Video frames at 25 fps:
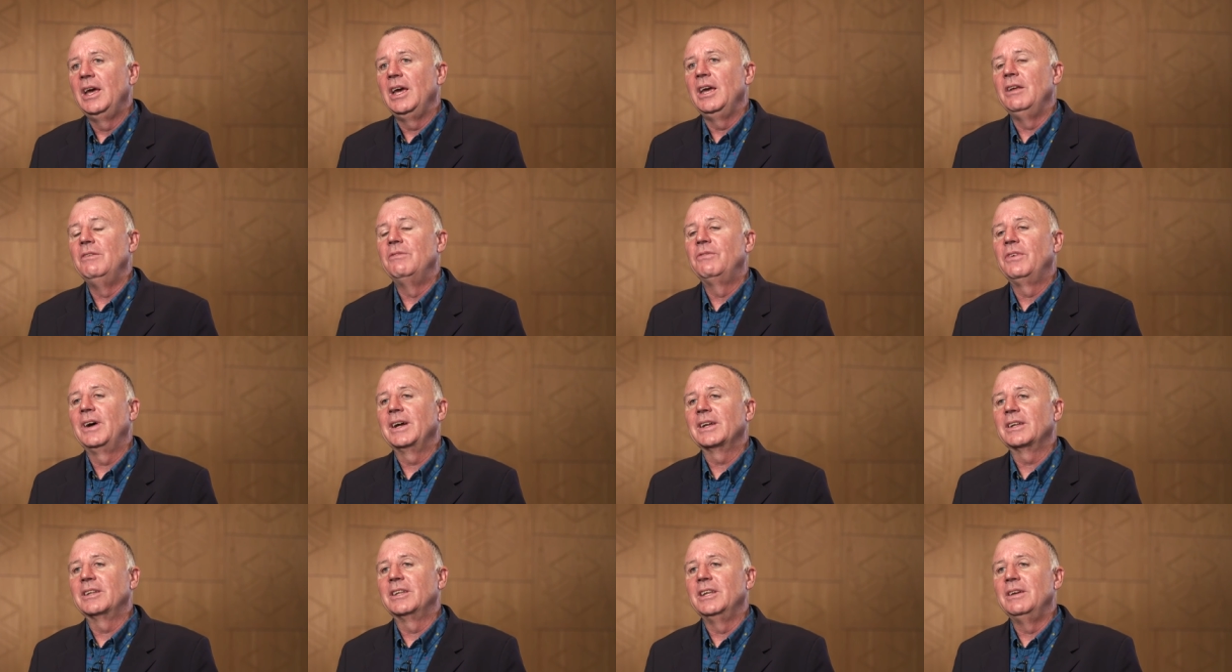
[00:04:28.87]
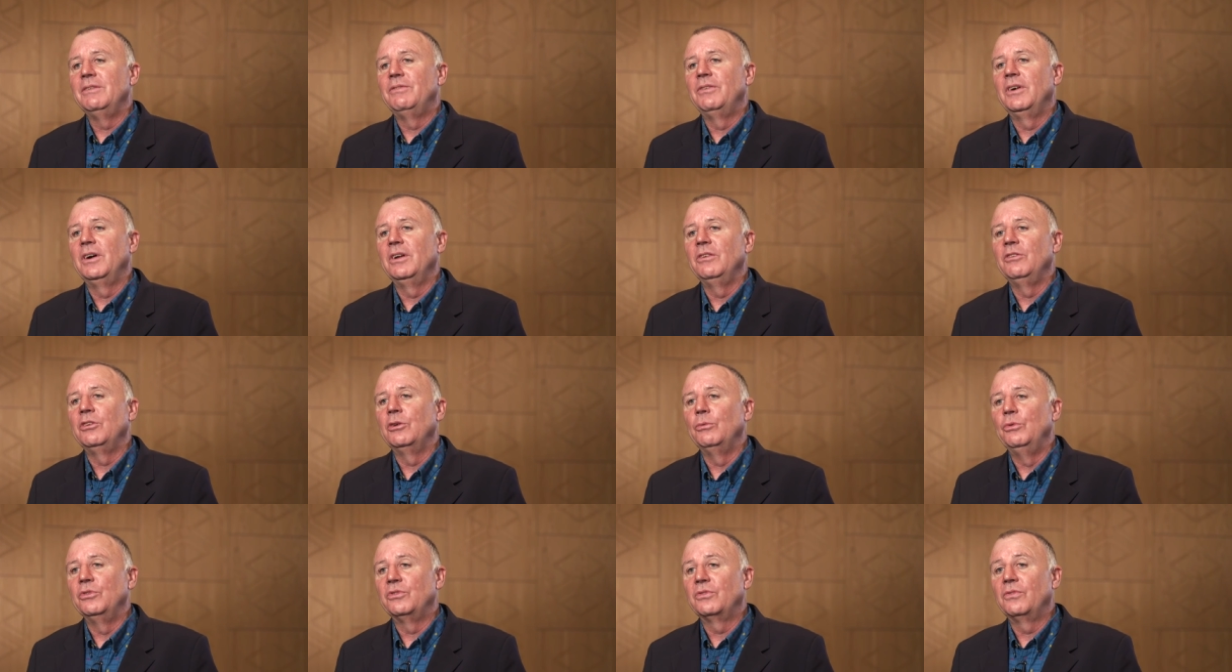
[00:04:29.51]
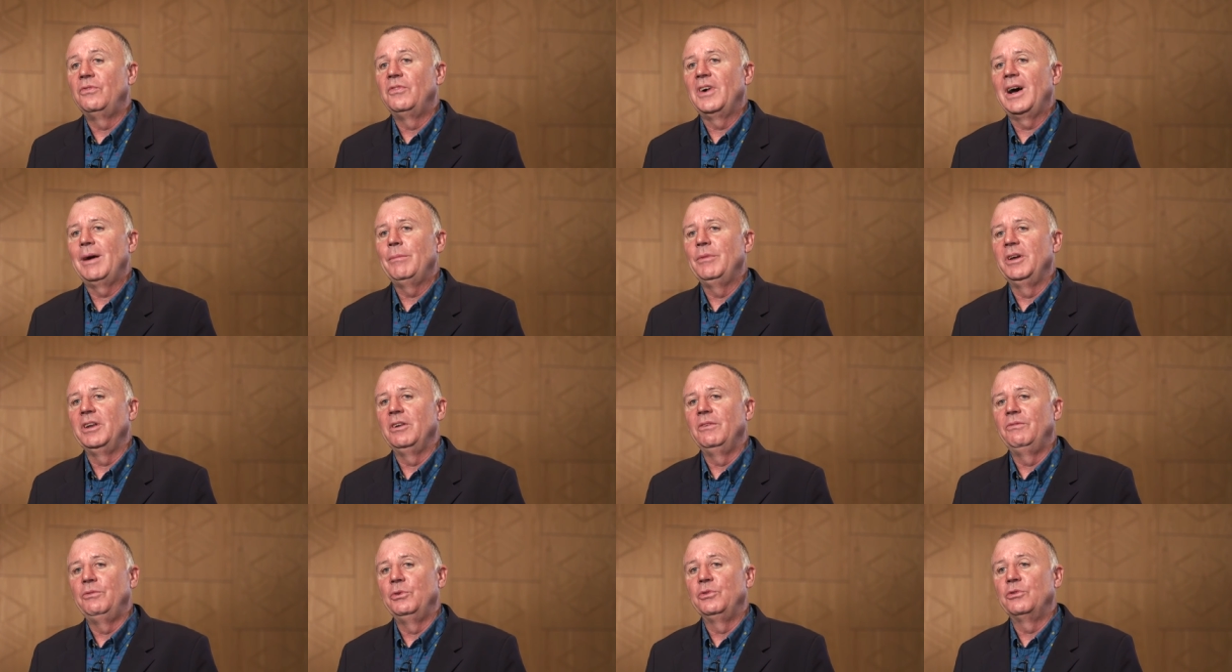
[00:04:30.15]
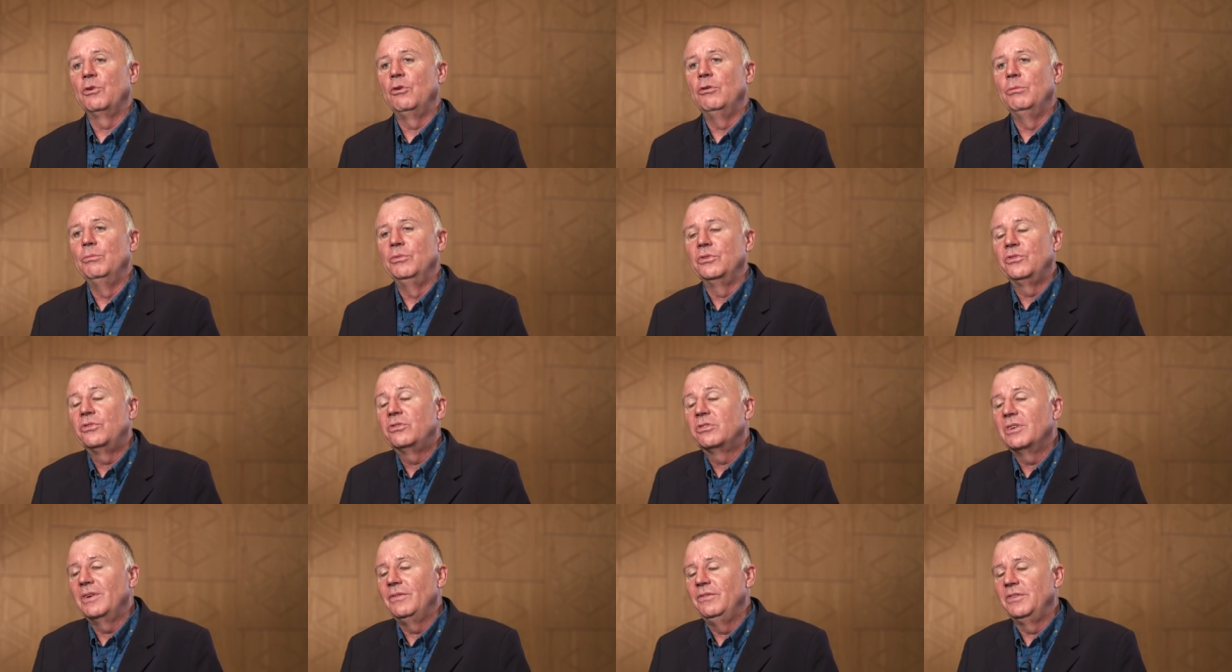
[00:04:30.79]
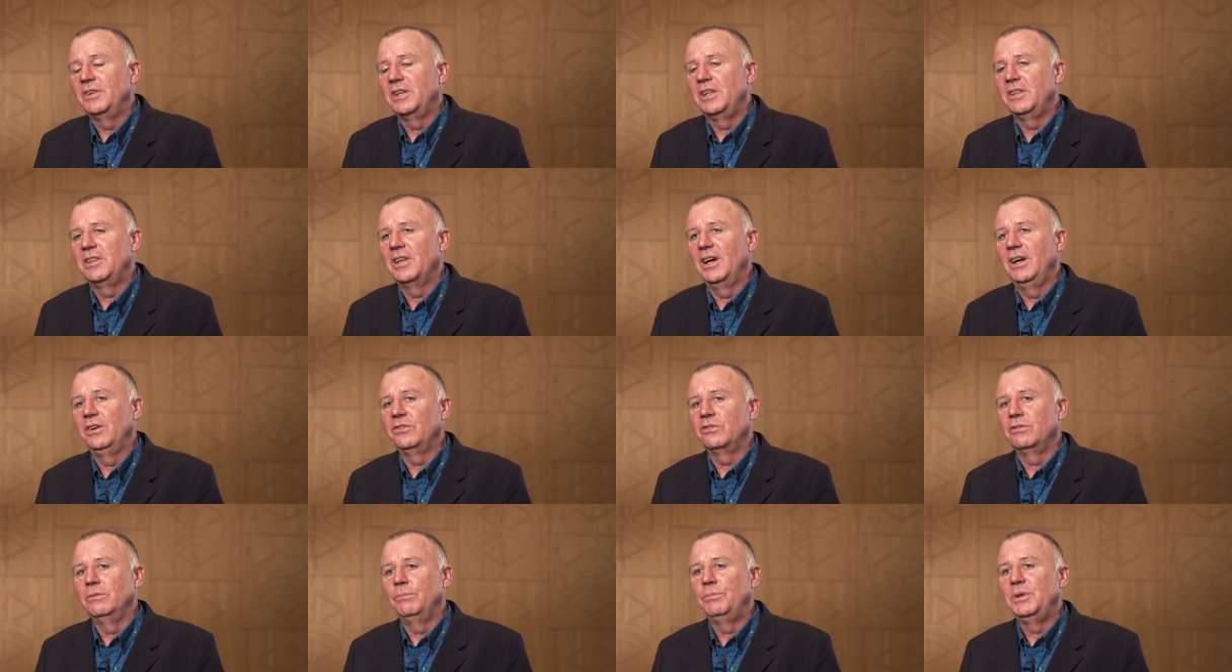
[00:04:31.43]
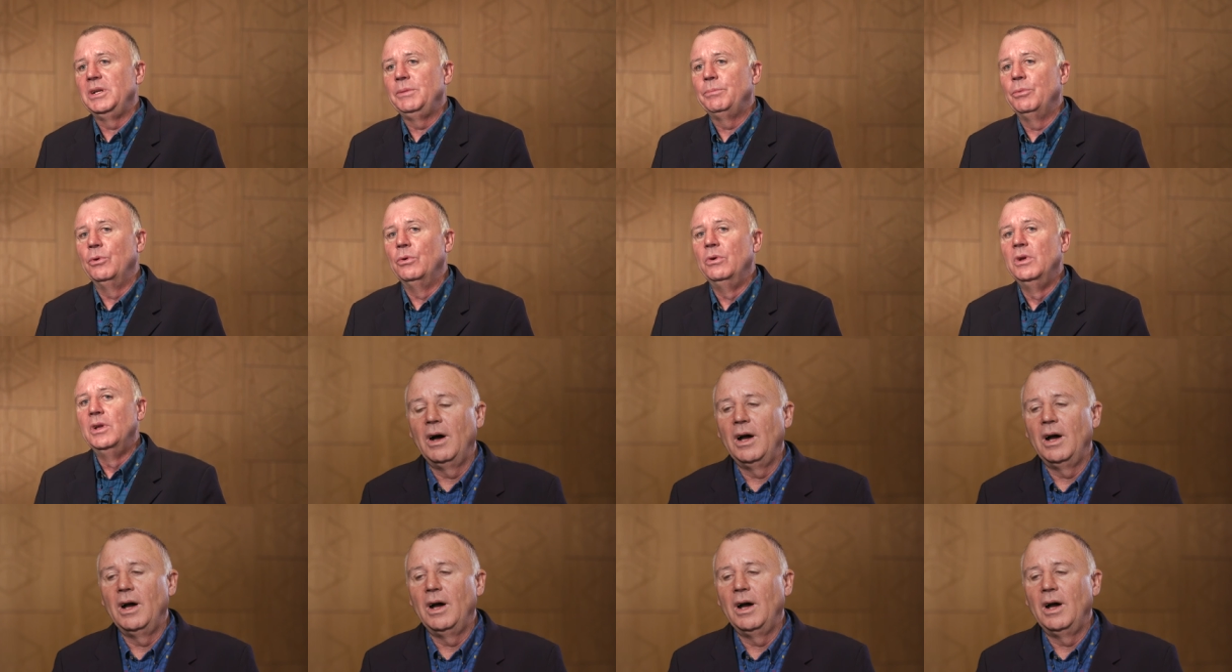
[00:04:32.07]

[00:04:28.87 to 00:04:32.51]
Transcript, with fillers: In fact, they found there was famine with almost 70,000 people.